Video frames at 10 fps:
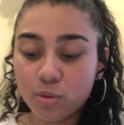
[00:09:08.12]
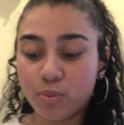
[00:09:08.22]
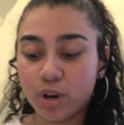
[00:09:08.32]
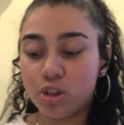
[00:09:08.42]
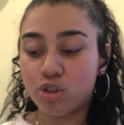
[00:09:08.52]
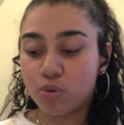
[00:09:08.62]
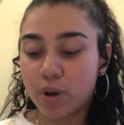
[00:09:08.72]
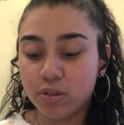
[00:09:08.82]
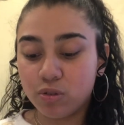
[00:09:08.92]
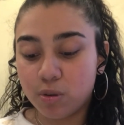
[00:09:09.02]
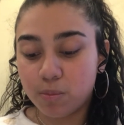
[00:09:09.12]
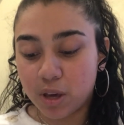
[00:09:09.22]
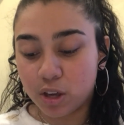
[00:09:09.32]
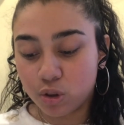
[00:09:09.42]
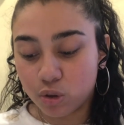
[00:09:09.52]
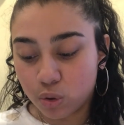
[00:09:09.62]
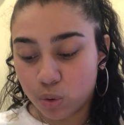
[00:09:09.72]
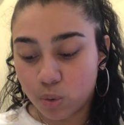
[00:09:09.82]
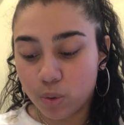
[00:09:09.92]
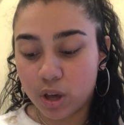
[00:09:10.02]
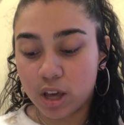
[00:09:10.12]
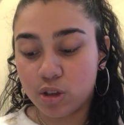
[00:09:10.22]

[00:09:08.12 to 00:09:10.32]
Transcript: your brain tries to make you do